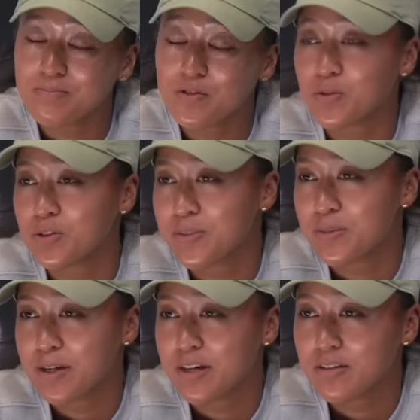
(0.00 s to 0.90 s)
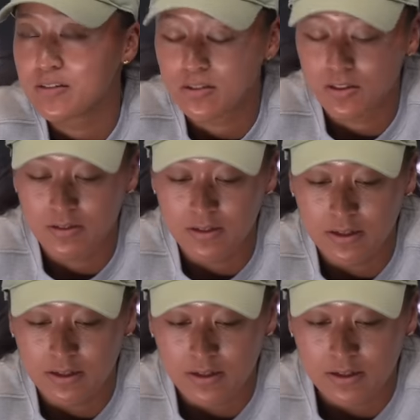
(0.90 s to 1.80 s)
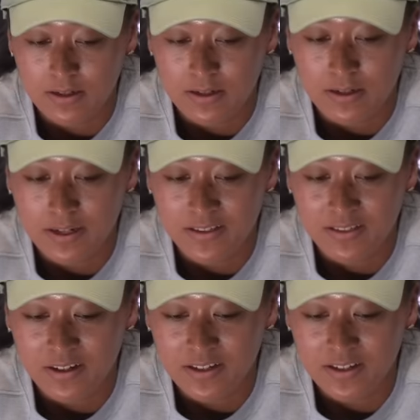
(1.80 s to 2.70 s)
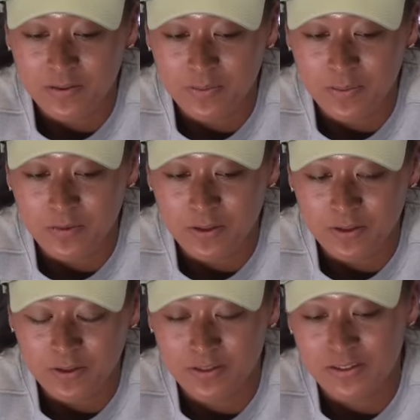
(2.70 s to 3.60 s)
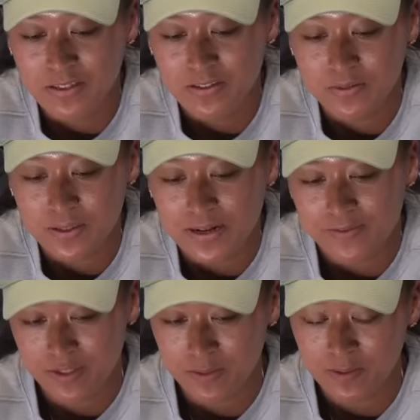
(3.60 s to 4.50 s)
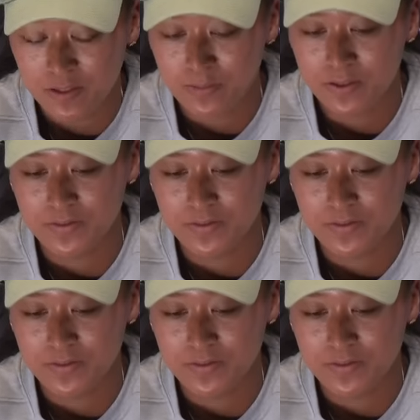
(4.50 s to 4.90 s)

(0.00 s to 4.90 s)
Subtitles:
tournament back. So I thought it would be one of those things where after I played my